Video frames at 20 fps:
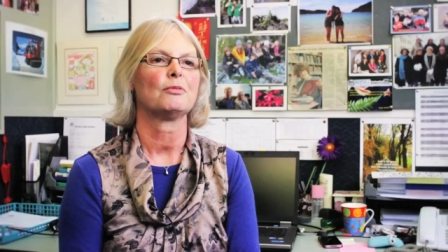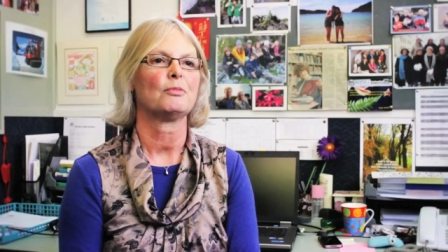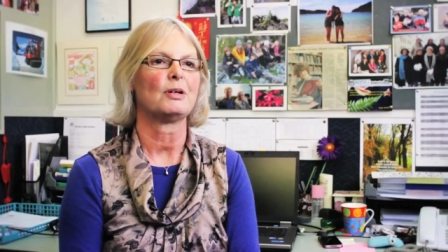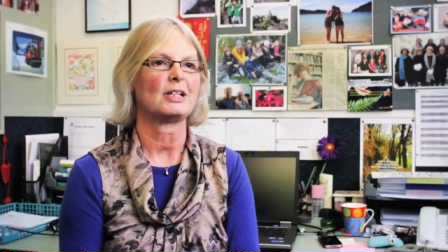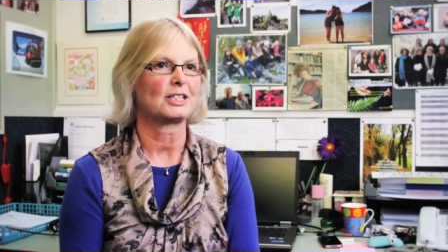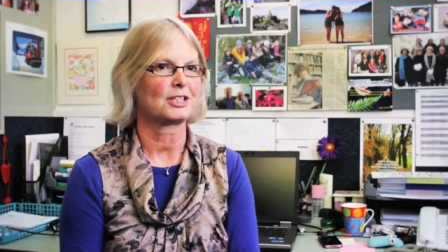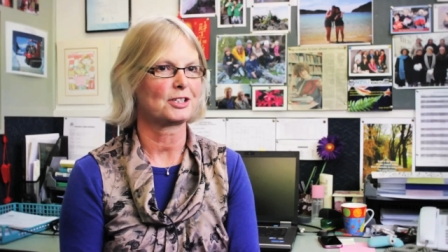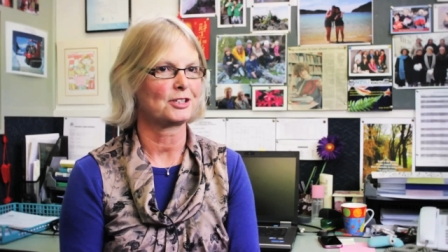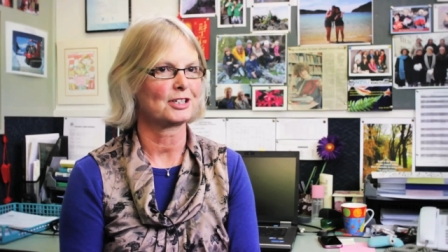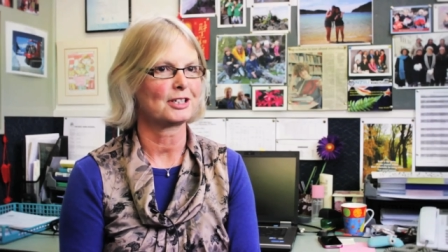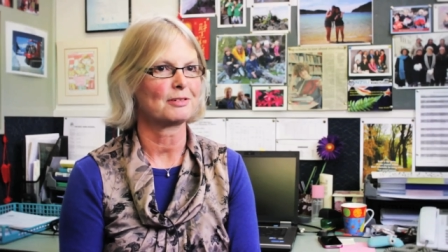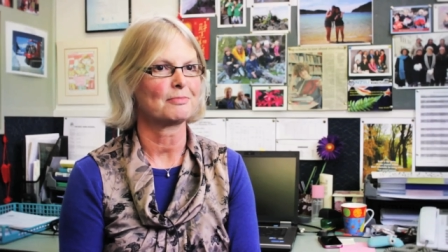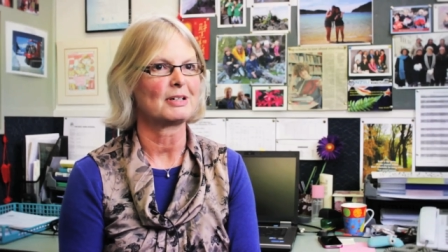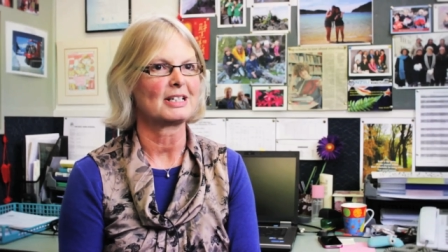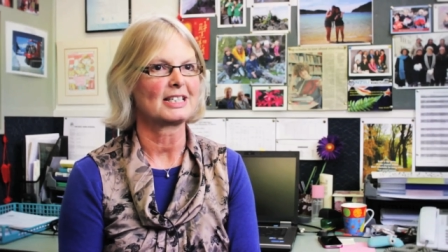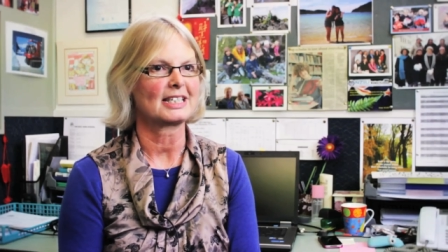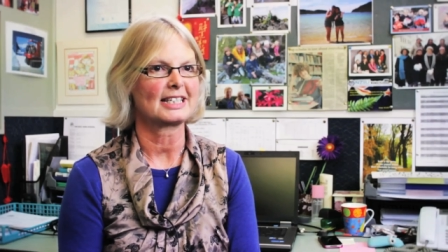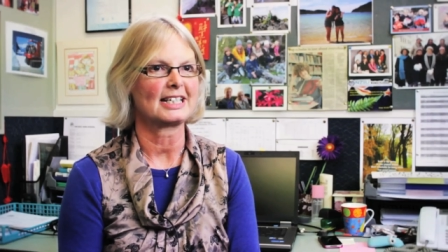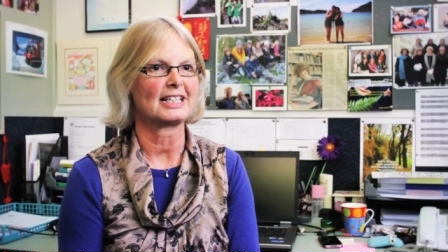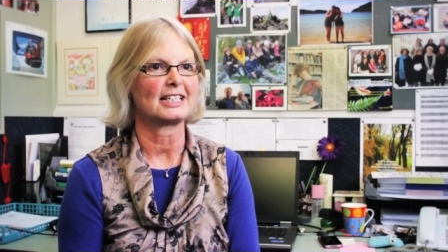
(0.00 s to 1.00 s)
One student
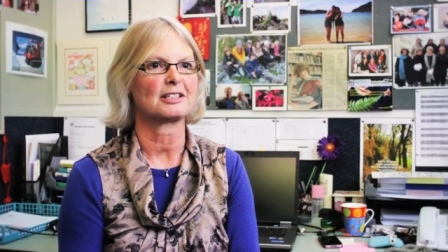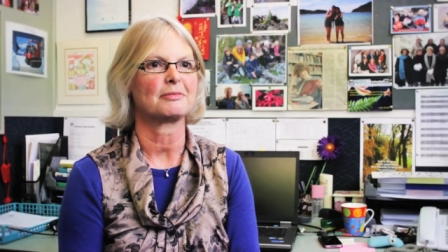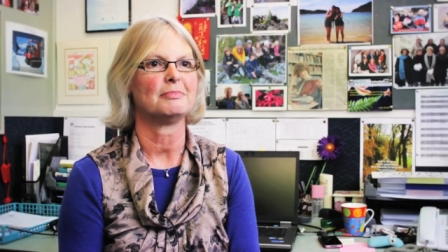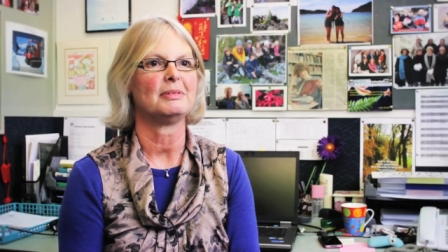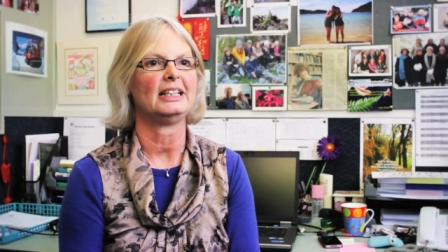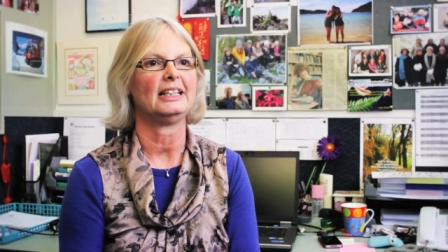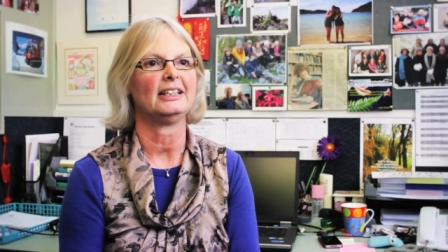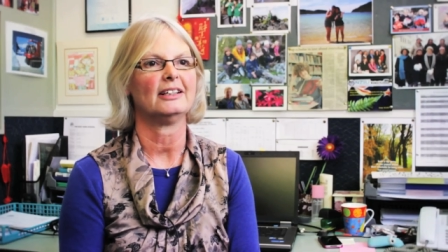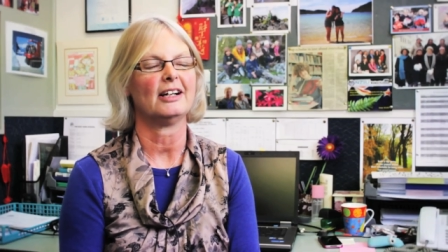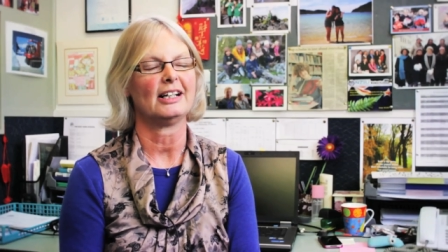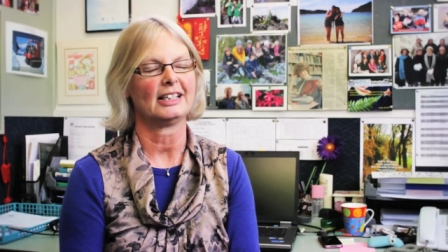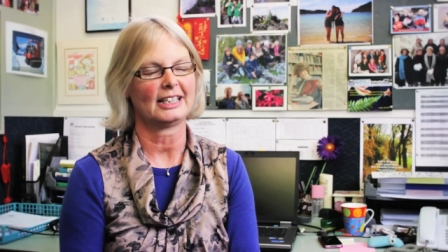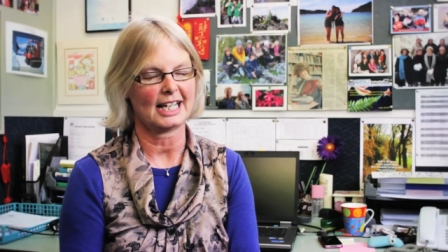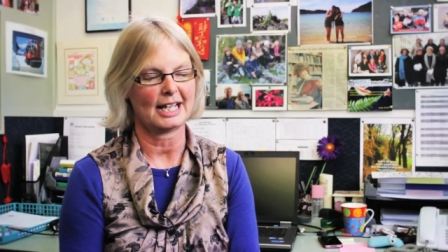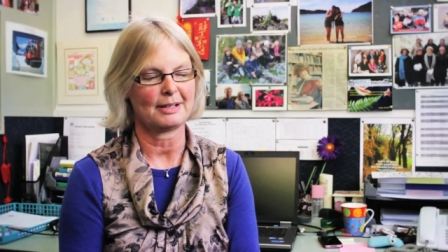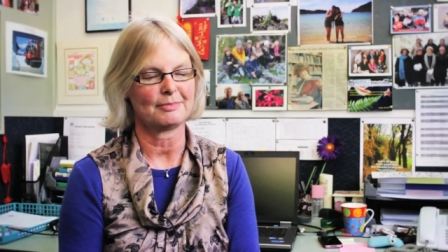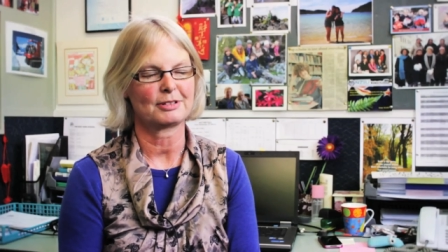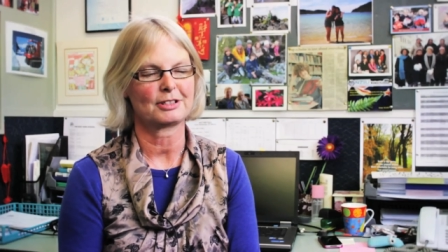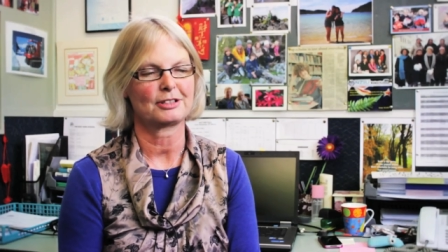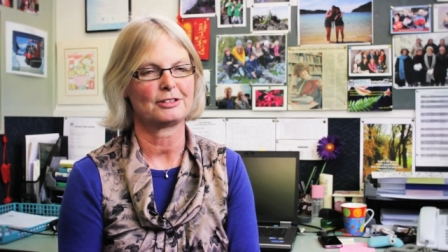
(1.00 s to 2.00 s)
once said to me, I
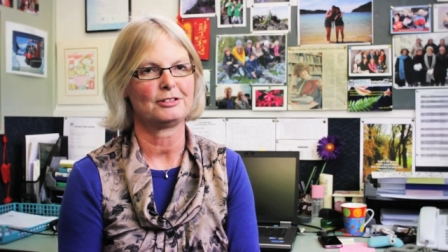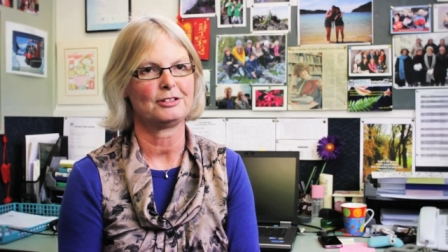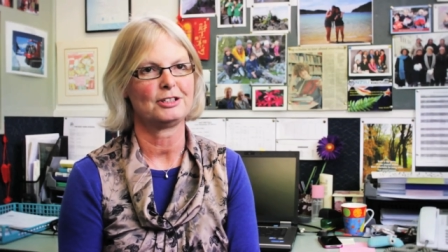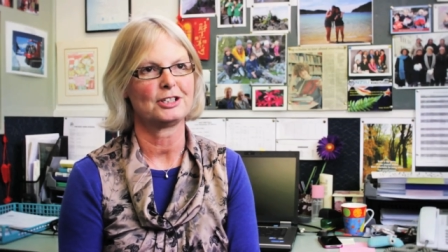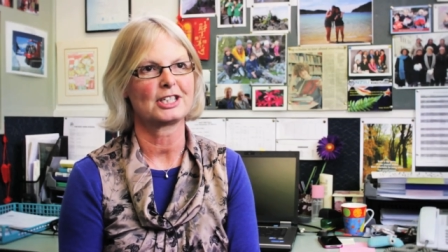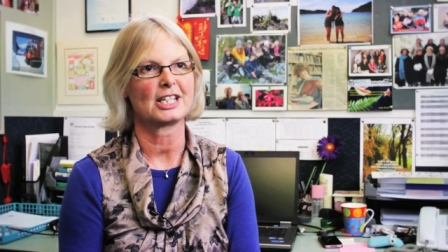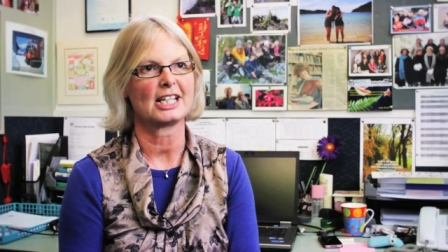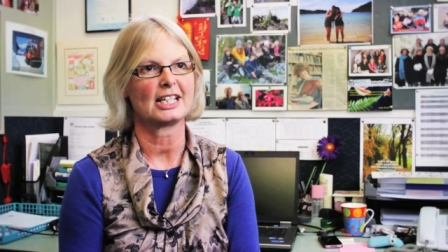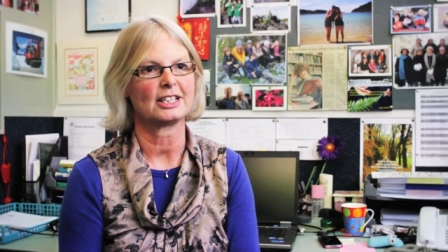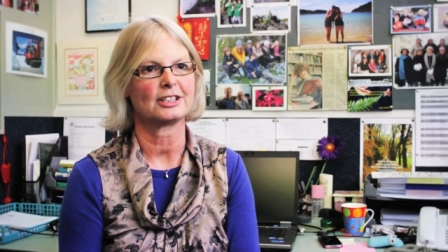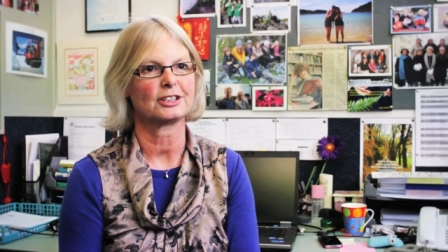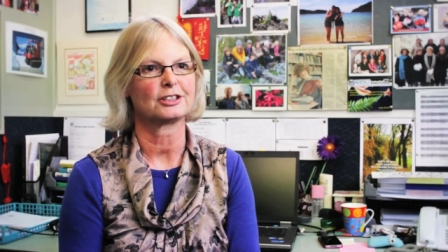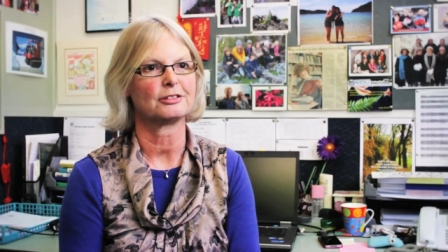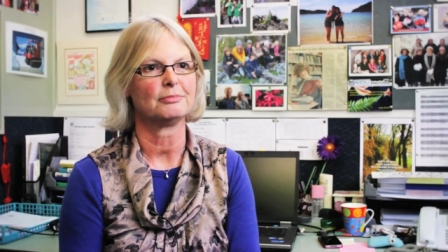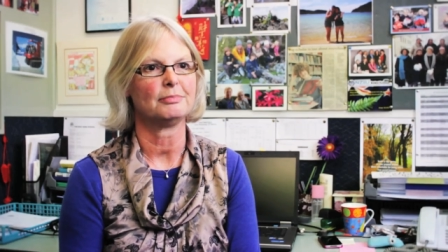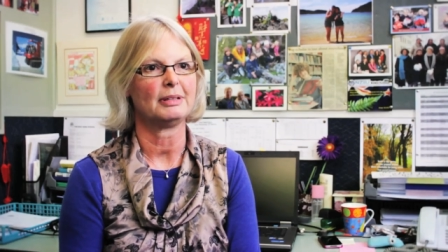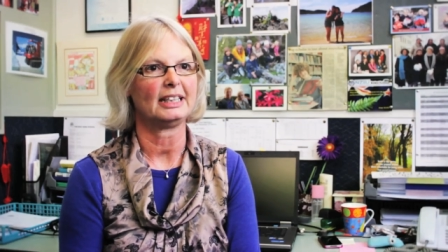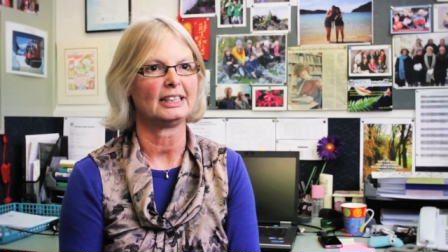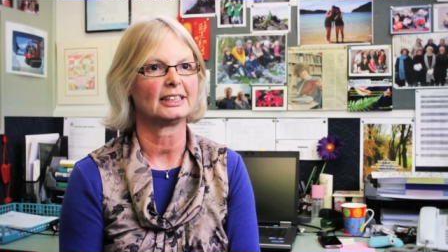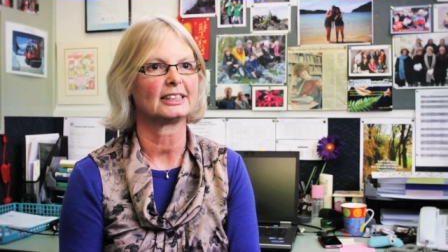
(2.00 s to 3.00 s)
came to New Zealand to
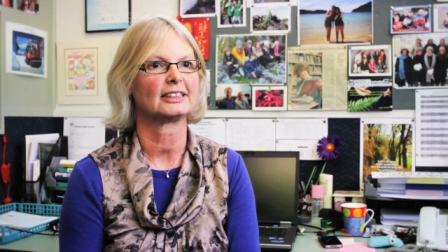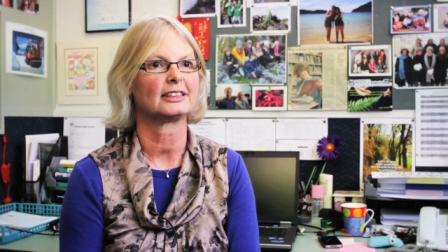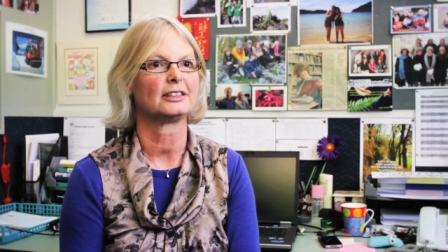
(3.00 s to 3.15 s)
meet